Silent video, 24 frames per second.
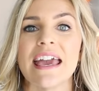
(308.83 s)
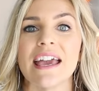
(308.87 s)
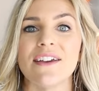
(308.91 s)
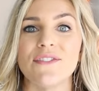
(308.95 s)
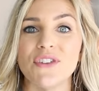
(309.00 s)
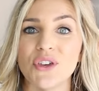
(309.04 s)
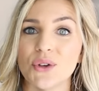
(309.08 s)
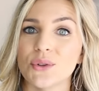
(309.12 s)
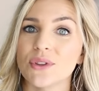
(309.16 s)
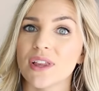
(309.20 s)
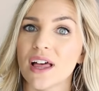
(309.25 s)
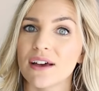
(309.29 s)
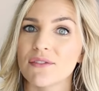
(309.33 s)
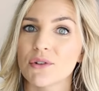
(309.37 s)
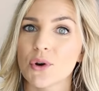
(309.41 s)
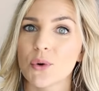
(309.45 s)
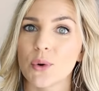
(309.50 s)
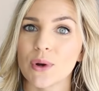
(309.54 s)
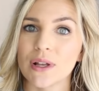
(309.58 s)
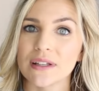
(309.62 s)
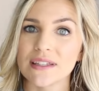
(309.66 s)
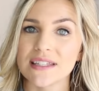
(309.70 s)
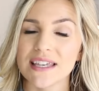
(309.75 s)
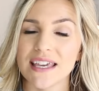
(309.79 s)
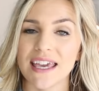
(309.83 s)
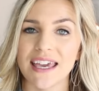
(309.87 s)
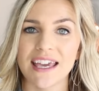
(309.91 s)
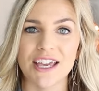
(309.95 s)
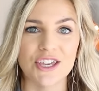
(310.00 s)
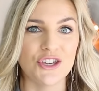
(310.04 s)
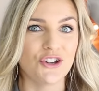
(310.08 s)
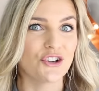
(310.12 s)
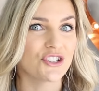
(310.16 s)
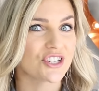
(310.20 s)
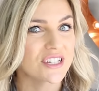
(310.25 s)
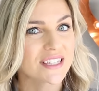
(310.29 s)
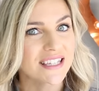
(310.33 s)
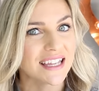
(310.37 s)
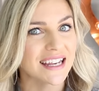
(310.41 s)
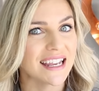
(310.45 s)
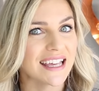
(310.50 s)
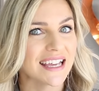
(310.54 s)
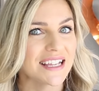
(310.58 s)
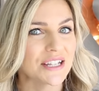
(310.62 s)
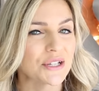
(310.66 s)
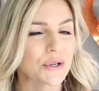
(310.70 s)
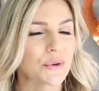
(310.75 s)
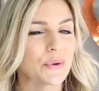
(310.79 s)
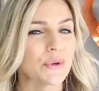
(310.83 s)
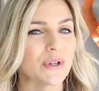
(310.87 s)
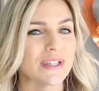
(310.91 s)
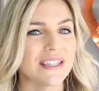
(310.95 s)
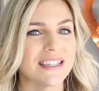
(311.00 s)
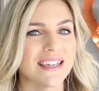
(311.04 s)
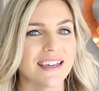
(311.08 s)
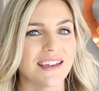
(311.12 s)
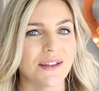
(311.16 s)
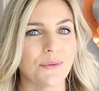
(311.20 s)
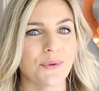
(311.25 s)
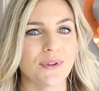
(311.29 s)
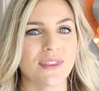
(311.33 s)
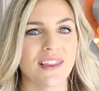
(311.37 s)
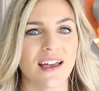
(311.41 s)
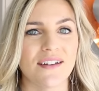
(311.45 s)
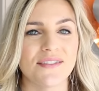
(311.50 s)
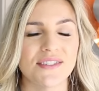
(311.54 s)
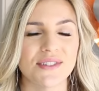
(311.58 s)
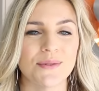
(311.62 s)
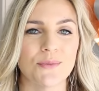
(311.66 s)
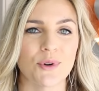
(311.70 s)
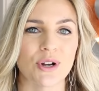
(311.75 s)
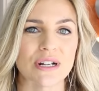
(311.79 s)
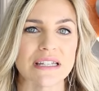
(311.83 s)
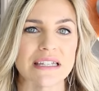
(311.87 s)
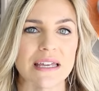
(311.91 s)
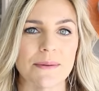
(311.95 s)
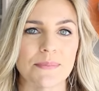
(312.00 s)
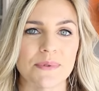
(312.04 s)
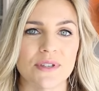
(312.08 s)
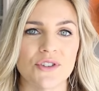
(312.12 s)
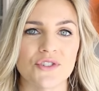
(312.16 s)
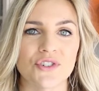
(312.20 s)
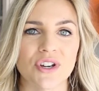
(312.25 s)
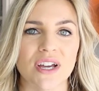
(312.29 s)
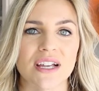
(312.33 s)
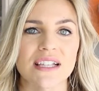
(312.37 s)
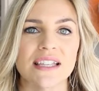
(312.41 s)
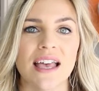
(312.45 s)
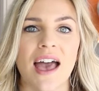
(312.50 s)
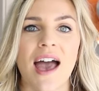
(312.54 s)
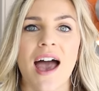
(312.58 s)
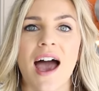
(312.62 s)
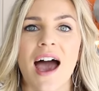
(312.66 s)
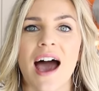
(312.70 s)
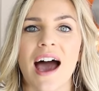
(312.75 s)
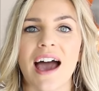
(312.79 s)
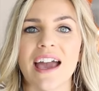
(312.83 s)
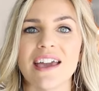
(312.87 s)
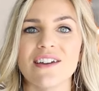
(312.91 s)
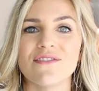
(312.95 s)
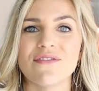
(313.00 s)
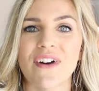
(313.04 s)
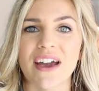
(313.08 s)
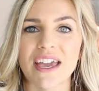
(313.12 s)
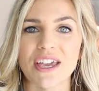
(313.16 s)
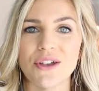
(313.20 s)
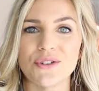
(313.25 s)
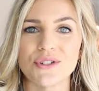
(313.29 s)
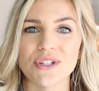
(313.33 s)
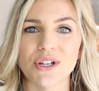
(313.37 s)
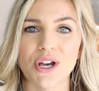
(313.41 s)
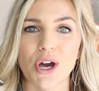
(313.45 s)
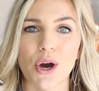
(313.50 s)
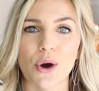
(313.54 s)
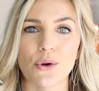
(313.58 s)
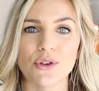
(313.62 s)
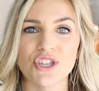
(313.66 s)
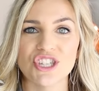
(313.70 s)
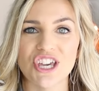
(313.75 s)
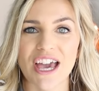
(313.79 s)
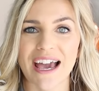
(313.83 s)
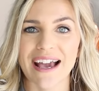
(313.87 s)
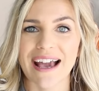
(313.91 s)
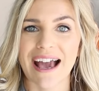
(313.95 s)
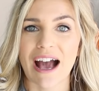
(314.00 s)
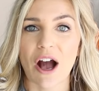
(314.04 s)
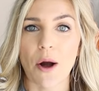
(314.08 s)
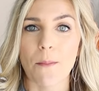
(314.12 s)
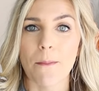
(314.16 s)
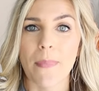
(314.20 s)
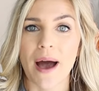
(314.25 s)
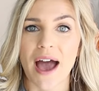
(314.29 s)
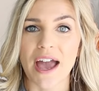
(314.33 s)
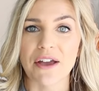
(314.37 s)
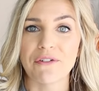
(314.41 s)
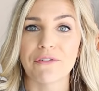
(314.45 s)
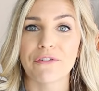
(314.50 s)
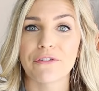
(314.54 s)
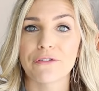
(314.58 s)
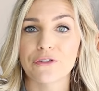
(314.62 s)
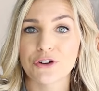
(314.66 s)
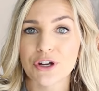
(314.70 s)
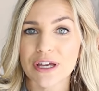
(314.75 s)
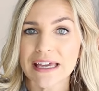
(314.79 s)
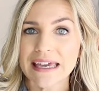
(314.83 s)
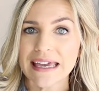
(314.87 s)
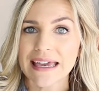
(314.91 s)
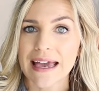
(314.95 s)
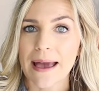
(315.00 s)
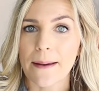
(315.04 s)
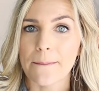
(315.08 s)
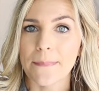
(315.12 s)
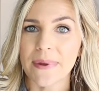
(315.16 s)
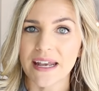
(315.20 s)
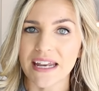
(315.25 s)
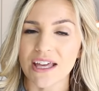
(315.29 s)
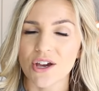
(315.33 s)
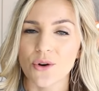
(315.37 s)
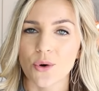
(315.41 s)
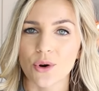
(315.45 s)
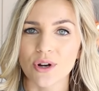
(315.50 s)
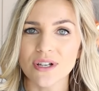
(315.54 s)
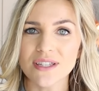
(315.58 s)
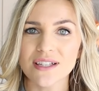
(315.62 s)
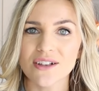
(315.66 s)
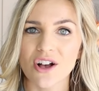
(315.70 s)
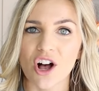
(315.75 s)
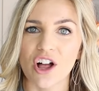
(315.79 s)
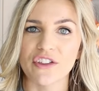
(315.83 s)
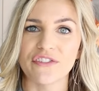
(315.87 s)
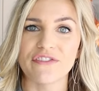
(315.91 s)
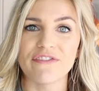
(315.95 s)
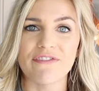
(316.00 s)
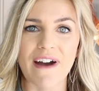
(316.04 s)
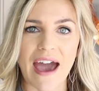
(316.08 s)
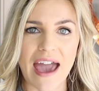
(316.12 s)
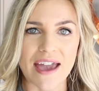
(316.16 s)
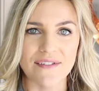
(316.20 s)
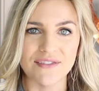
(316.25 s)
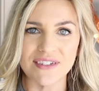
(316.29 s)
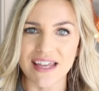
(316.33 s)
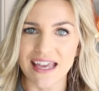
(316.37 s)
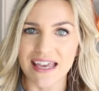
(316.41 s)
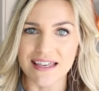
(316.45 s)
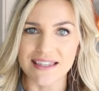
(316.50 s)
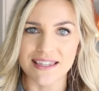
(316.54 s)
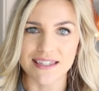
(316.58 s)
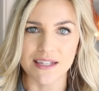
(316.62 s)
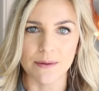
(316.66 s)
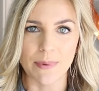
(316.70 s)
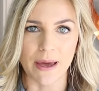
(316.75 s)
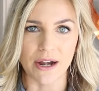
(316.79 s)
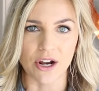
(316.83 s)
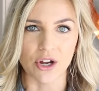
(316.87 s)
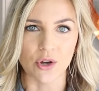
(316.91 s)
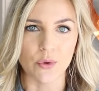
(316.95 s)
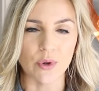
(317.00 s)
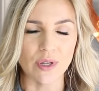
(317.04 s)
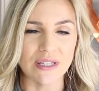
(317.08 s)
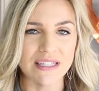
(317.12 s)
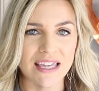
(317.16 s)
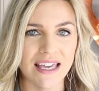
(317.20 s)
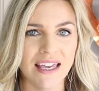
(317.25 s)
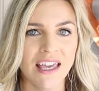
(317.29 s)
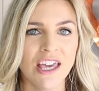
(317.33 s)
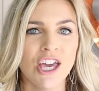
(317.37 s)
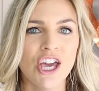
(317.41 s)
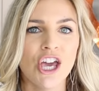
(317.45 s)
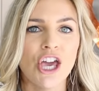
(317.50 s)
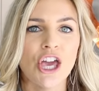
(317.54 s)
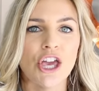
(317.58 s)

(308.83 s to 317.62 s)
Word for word: If you love quilting and you're just getting into quilting and would love some more tips and tricks, I invite you to go check out my free mini course called Five Days to Better Quilting.